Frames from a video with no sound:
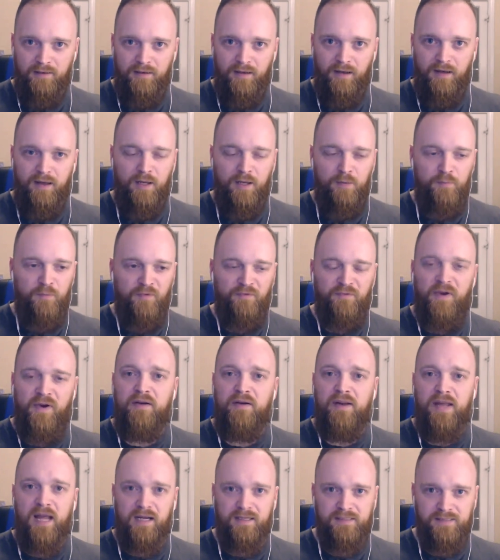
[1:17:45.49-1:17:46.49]
um,
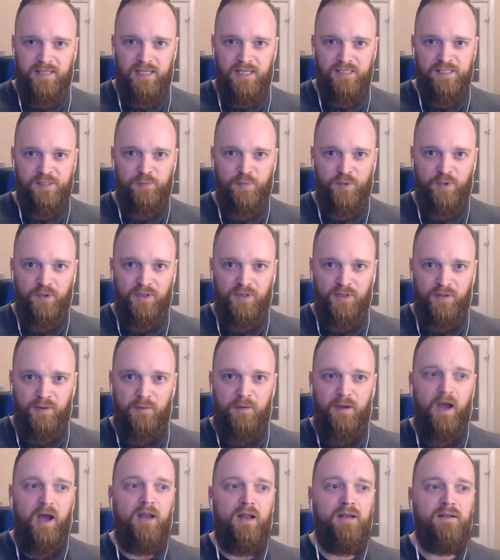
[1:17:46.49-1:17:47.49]
very accessible,
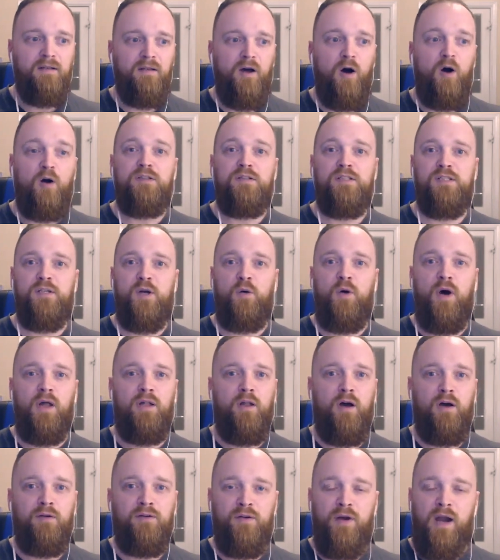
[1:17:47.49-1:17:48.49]
and also a
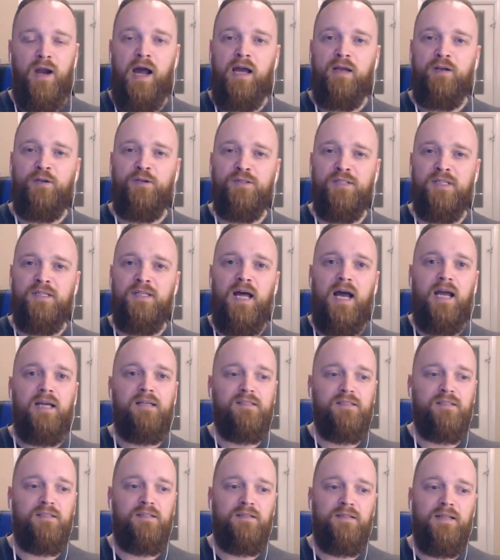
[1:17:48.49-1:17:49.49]
lot of your articles are
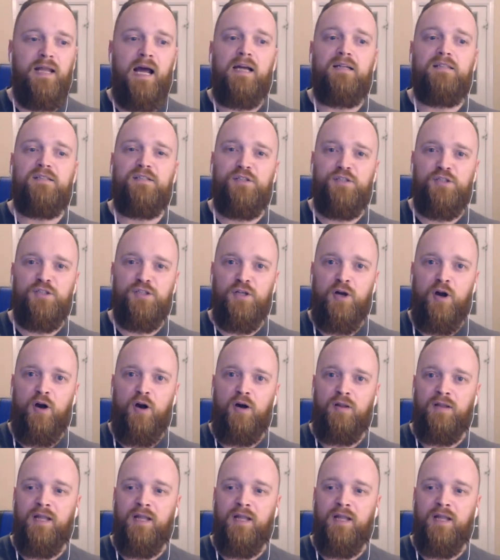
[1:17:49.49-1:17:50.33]
nice and nice and short,